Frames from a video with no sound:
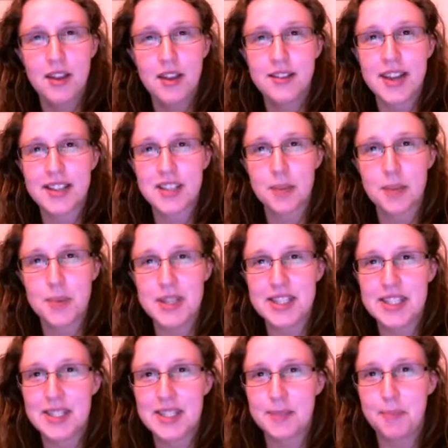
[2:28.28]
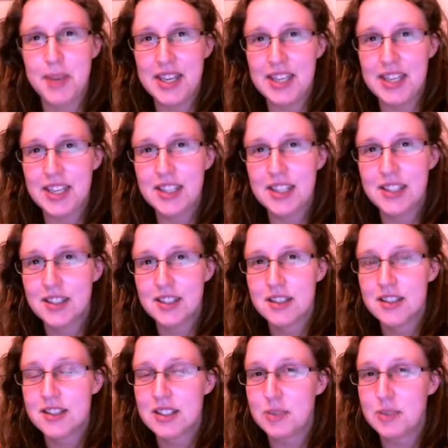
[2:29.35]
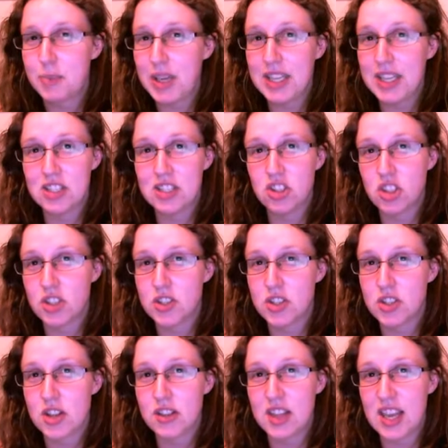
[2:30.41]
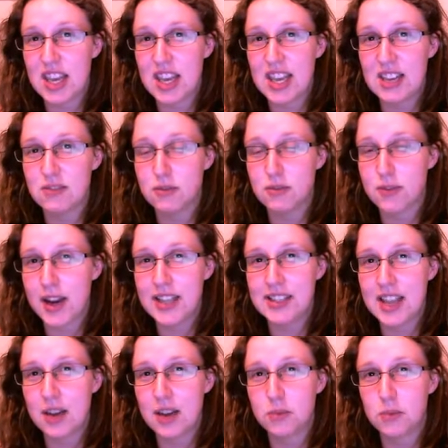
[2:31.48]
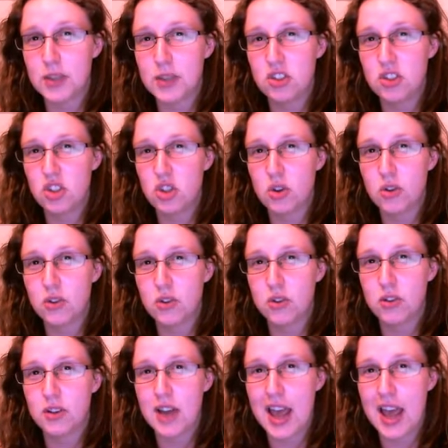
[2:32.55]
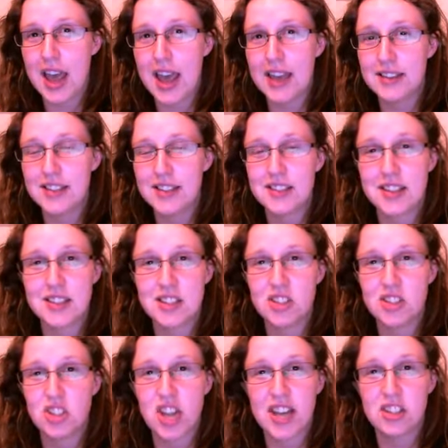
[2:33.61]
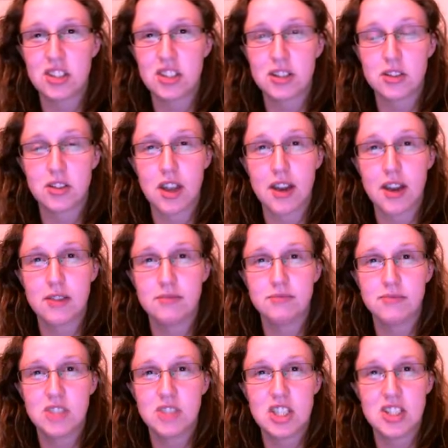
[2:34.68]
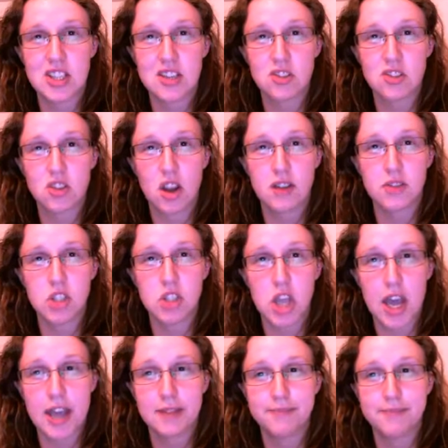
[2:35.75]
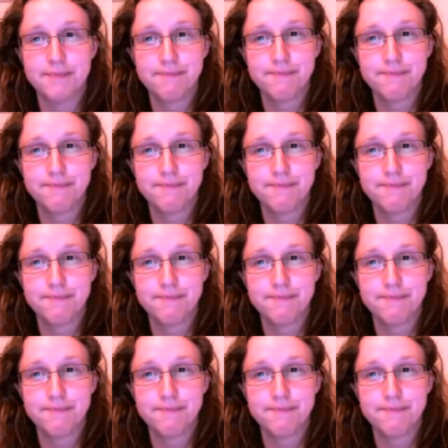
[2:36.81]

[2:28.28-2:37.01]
Next up is speed. Speed is just the rate at which your distance is changing. So distance over time.